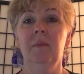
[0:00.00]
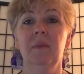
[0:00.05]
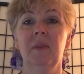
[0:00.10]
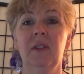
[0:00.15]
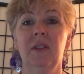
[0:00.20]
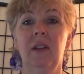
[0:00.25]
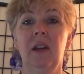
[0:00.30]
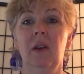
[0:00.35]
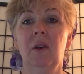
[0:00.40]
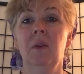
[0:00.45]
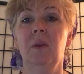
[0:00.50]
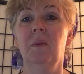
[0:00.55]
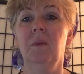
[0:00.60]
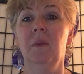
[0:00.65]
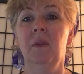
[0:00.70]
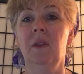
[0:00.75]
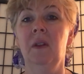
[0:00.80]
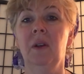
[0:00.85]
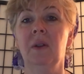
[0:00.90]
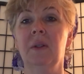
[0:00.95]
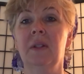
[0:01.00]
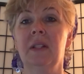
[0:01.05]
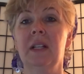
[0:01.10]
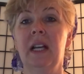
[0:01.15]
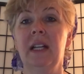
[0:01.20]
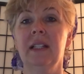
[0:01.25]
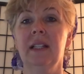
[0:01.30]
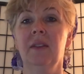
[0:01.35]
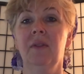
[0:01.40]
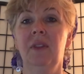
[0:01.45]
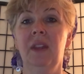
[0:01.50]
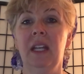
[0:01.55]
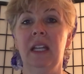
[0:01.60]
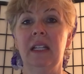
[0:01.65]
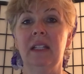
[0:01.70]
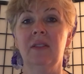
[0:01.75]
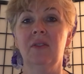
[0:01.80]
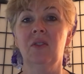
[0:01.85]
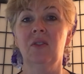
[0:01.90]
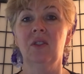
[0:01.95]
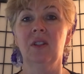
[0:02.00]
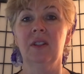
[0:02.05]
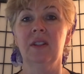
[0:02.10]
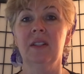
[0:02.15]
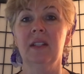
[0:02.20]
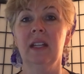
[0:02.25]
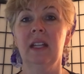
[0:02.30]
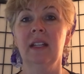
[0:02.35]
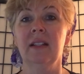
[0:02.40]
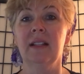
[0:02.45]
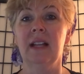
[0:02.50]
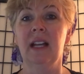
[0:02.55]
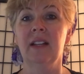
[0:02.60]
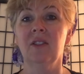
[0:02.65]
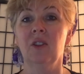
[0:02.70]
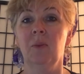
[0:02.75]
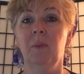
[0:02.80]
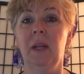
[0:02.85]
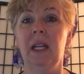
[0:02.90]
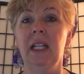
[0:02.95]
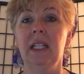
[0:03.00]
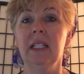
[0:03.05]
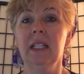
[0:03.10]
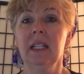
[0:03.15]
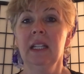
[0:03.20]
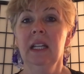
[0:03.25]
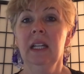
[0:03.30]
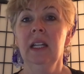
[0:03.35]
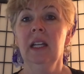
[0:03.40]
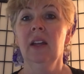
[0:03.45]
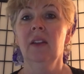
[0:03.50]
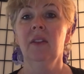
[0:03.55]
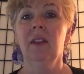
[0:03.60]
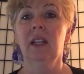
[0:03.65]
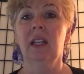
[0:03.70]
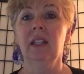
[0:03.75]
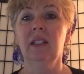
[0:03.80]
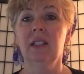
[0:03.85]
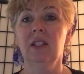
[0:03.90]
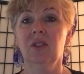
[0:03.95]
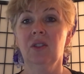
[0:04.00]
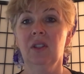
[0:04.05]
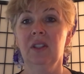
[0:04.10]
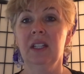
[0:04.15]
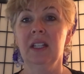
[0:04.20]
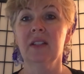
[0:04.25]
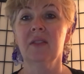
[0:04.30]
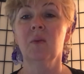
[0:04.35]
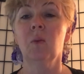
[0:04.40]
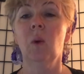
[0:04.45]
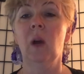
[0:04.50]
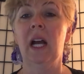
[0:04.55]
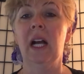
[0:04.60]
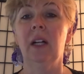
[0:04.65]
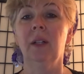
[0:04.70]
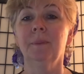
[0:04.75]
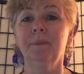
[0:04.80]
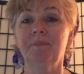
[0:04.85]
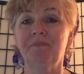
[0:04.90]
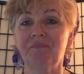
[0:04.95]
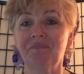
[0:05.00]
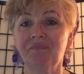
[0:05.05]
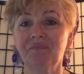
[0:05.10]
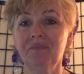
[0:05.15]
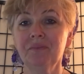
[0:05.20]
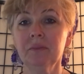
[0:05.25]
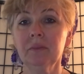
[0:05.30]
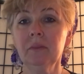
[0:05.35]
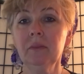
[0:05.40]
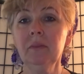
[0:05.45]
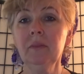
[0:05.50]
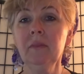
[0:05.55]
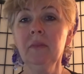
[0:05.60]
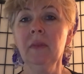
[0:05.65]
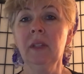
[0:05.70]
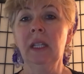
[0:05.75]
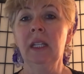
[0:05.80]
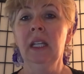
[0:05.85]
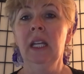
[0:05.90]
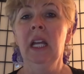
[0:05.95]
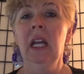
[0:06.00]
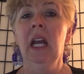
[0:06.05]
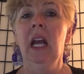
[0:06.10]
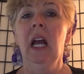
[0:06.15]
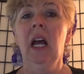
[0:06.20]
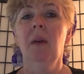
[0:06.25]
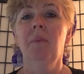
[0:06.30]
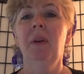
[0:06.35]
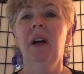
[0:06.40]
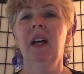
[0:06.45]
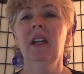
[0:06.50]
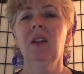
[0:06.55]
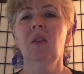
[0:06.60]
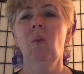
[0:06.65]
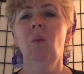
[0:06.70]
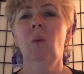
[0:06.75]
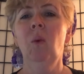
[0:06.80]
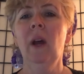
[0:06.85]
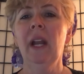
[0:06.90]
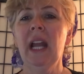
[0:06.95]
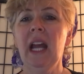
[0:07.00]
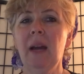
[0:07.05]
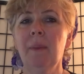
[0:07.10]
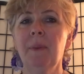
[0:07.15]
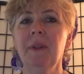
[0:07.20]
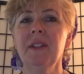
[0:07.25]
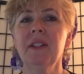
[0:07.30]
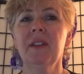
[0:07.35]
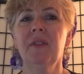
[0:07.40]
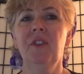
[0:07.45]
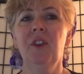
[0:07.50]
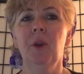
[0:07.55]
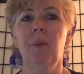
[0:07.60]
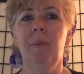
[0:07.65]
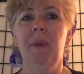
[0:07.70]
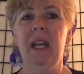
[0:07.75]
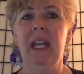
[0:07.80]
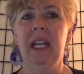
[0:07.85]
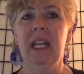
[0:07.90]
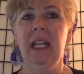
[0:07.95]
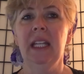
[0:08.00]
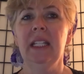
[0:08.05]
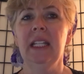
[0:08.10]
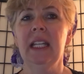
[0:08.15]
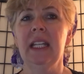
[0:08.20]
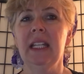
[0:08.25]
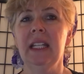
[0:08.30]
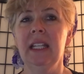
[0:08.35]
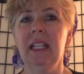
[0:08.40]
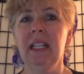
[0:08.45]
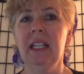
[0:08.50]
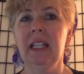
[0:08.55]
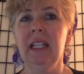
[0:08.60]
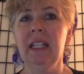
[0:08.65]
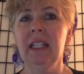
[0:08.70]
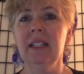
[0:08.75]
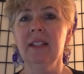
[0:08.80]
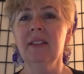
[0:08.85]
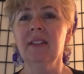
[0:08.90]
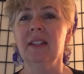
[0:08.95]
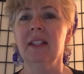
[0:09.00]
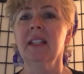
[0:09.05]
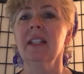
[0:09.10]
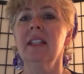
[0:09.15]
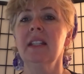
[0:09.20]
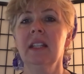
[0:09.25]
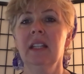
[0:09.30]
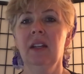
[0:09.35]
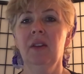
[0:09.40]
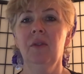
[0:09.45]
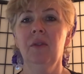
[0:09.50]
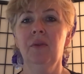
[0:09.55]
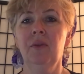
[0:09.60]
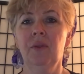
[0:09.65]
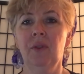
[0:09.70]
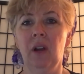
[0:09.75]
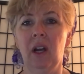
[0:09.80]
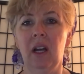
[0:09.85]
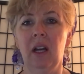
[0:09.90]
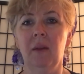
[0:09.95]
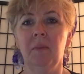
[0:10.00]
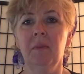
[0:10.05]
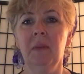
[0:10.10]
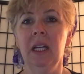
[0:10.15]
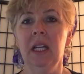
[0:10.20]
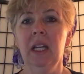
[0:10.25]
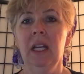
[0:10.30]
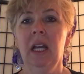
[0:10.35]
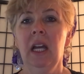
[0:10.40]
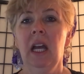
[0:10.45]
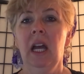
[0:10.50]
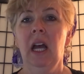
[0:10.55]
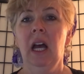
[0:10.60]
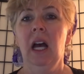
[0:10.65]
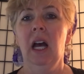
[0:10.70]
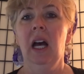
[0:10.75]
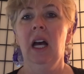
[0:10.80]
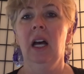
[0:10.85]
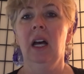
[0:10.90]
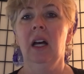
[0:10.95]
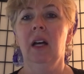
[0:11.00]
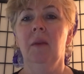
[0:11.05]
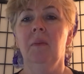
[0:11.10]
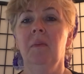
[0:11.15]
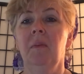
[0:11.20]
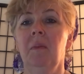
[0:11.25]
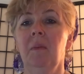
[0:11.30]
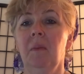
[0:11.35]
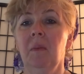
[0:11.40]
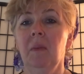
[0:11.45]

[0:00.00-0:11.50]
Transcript: so those kinds of things just exacerbate the condition as well. But what happens if your pain isn't from an